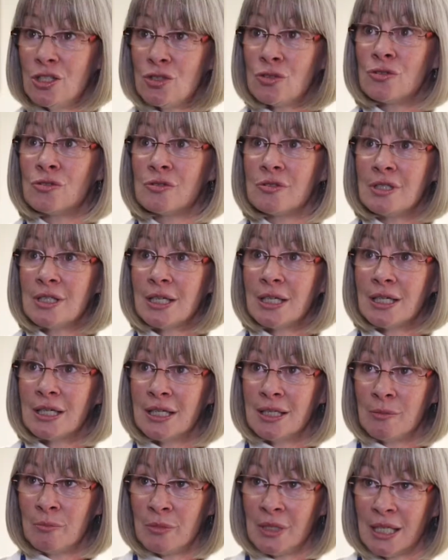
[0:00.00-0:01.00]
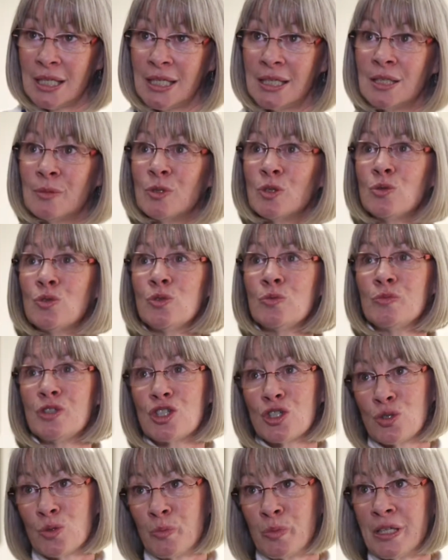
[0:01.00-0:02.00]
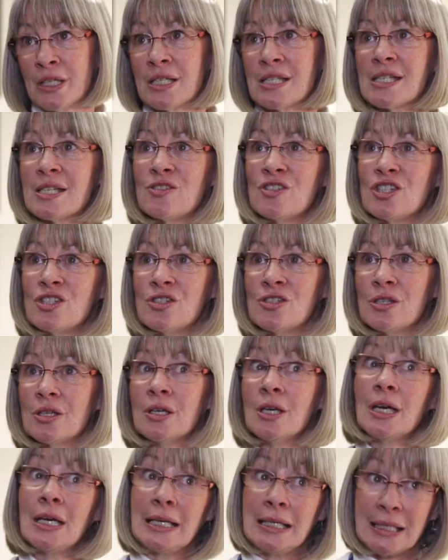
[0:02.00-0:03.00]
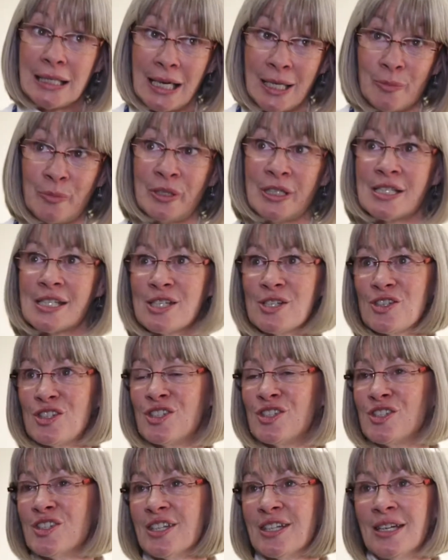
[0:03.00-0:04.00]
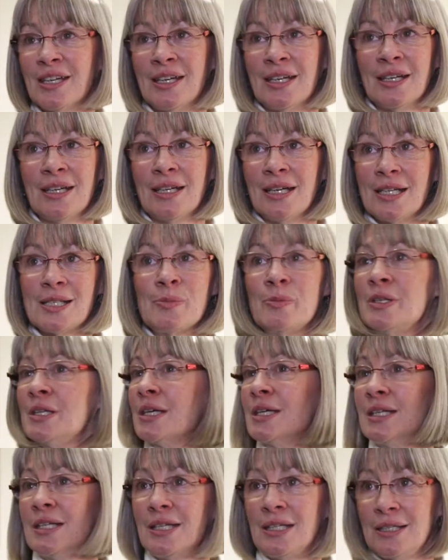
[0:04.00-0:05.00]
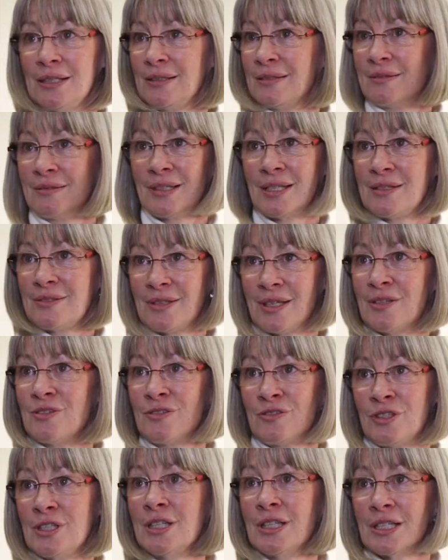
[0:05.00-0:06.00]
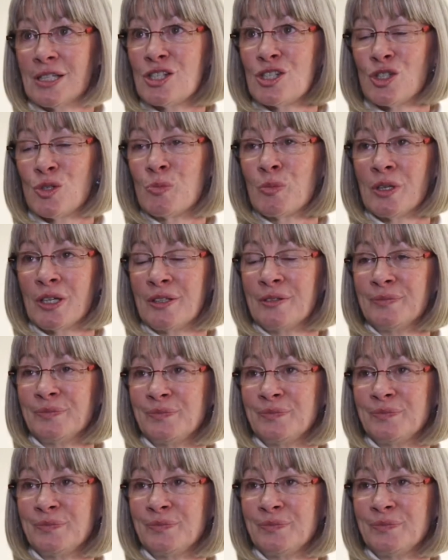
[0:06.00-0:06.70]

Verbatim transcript: do they keep making them at home they show parents how to do it grandparents how to do it it's been a great it, it really is super